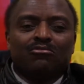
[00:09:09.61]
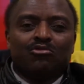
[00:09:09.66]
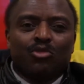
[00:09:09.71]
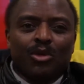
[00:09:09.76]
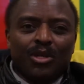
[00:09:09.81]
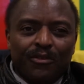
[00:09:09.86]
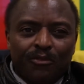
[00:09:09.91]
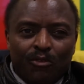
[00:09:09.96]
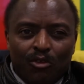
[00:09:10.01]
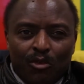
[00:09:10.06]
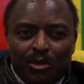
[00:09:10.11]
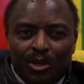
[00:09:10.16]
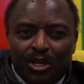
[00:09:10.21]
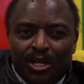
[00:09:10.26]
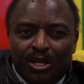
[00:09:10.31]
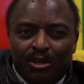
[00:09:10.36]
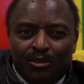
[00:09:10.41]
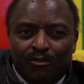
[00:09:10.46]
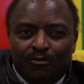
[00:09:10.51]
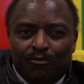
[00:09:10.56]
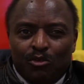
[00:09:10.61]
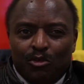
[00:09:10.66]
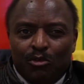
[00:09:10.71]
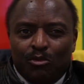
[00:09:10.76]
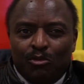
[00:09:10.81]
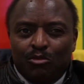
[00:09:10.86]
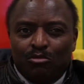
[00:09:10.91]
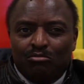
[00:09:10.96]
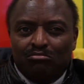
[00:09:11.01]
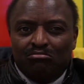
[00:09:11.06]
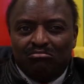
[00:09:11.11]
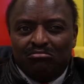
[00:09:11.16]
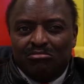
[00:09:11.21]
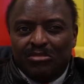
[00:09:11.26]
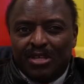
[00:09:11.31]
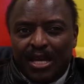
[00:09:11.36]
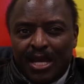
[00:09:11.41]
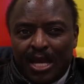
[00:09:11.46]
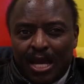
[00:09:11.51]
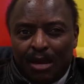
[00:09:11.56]
24 million for
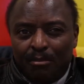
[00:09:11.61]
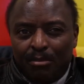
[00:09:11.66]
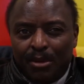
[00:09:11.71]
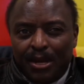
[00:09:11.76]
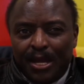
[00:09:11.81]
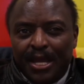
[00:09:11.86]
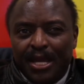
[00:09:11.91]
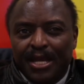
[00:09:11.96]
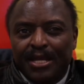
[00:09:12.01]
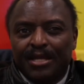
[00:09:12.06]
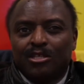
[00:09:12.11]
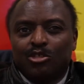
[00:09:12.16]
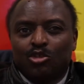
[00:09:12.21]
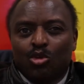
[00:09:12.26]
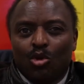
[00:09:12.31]
their campaign,